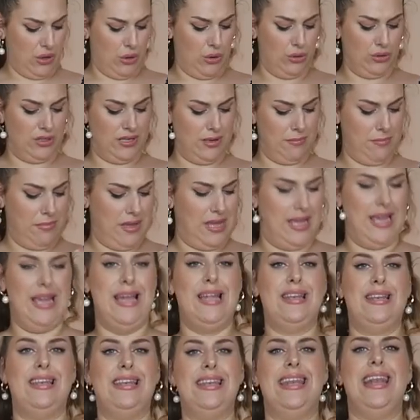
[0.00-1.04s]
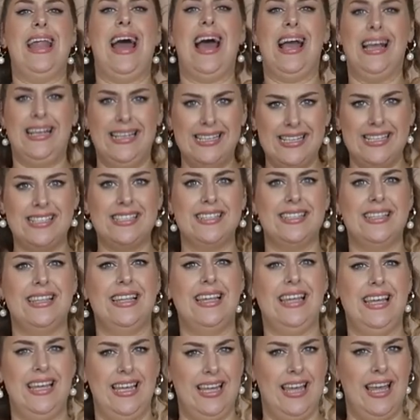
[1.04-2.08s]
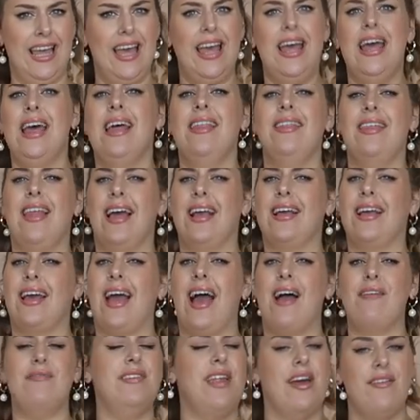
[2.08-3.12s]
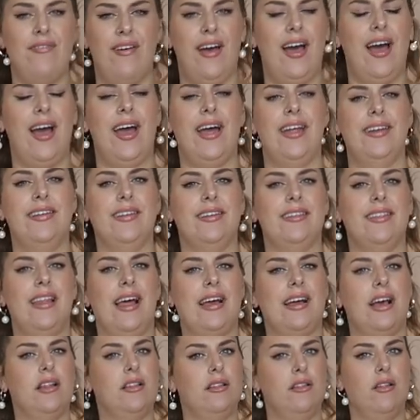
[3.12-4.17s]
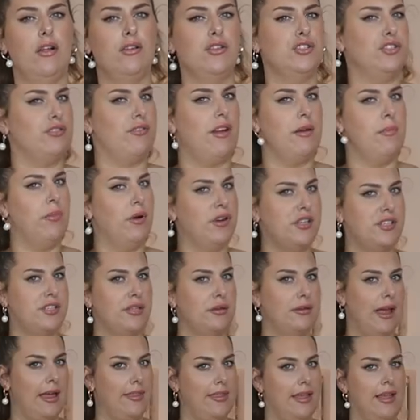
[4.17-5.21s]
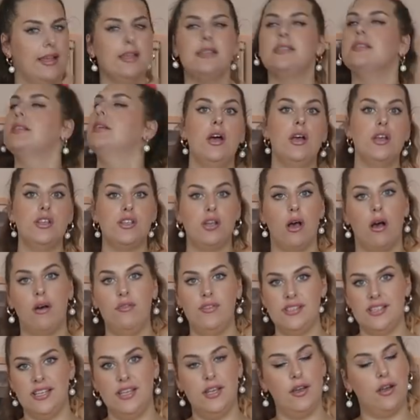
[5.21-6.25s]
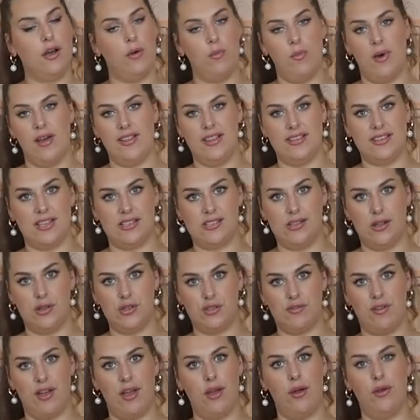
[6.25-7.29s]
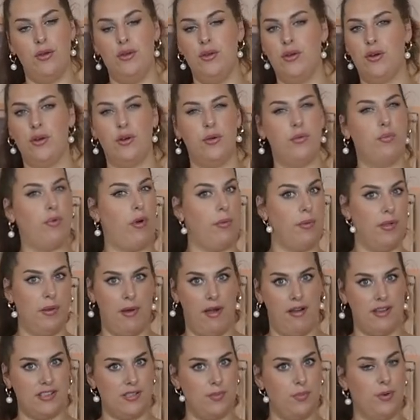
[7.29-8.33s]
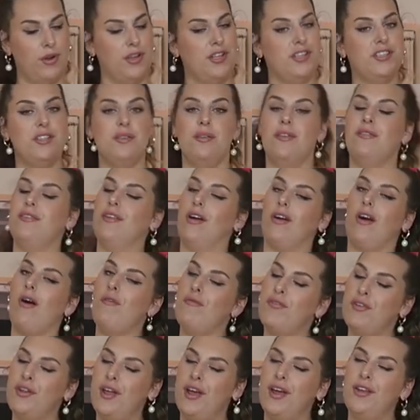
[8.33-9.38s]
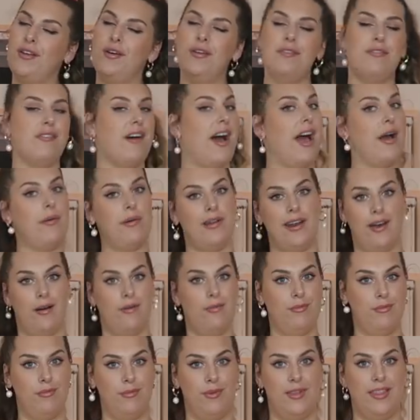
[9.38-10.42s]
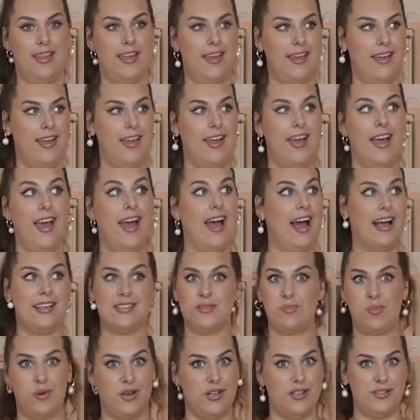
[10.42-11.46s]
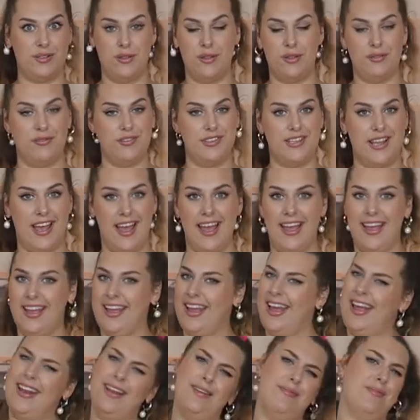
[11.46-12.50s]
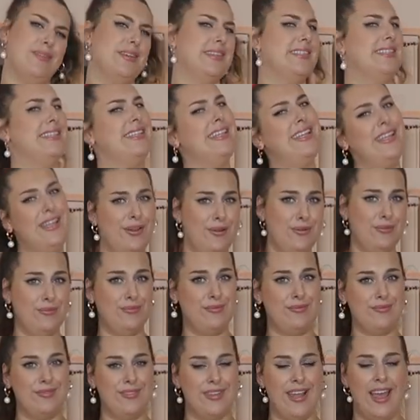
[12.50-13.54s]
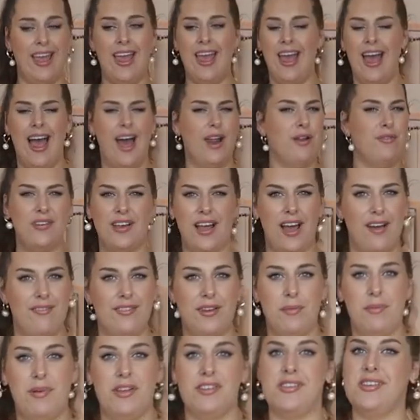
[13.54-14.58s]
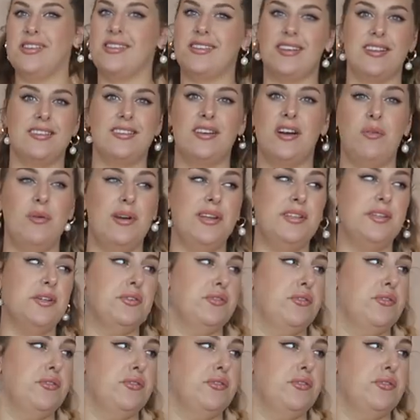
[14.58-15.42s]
holding me in nicely. Like, I've never had like a lingerie bodysuit like this. So obviously you can wear this as lingerie or you could probably wear it as a bodysuit if you're confident enough. I went out with it as a bodysuit the other day and it was cute. I don't think I have any pictures because I got way too